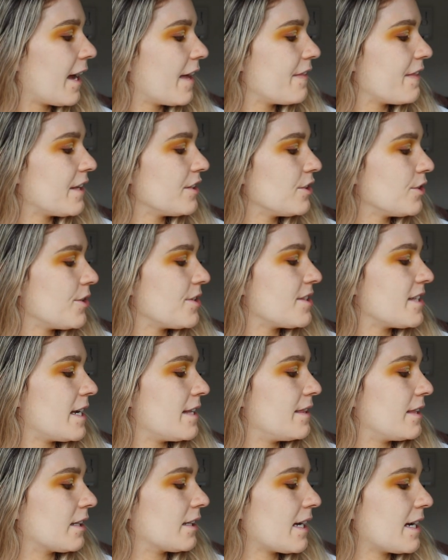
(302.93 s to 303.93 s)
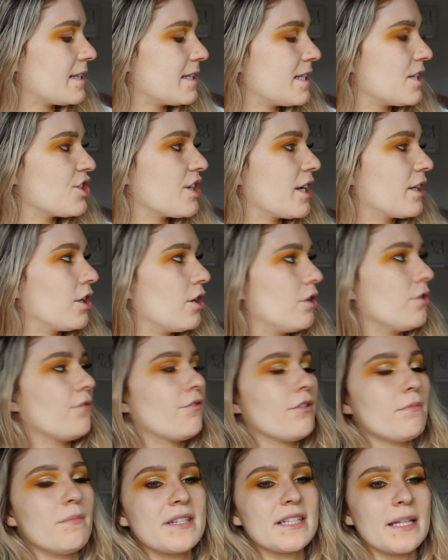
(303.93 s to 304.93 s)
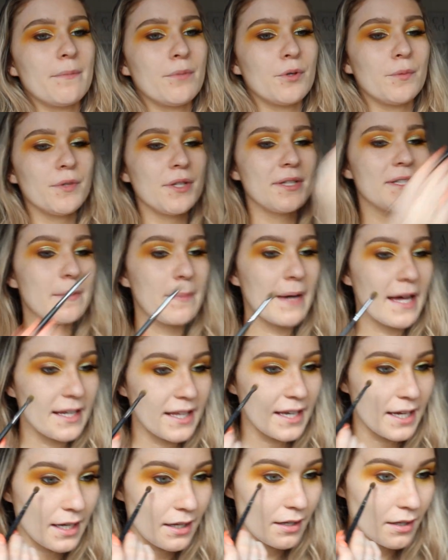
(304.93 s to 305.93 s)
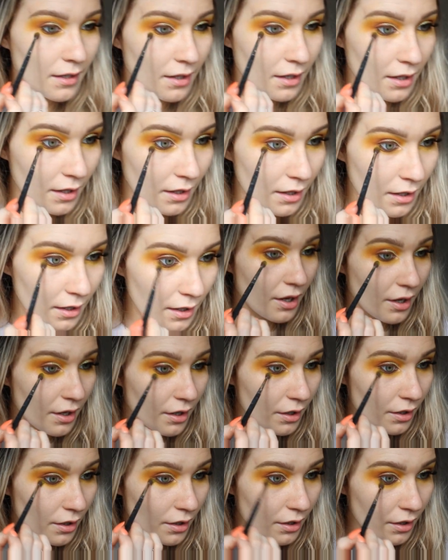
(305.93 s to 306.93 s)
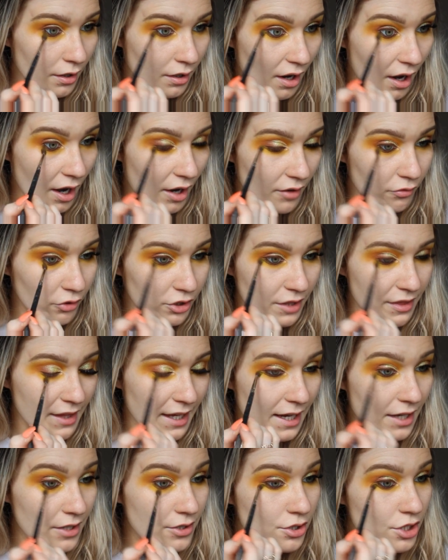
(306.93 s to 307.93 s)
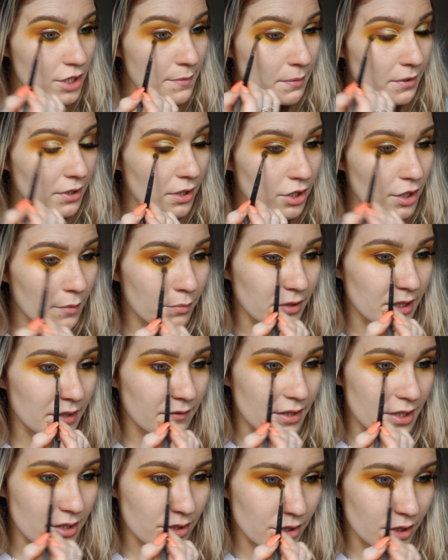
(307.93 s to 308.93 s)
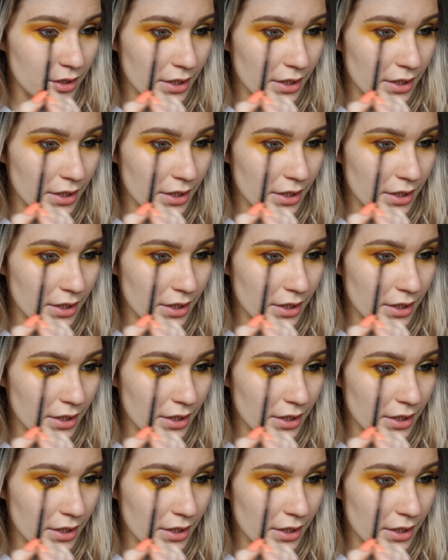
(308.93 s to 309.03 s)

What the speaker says: And then using the lightest yellow from the Sample Beauty palette, I'm running that just below the previous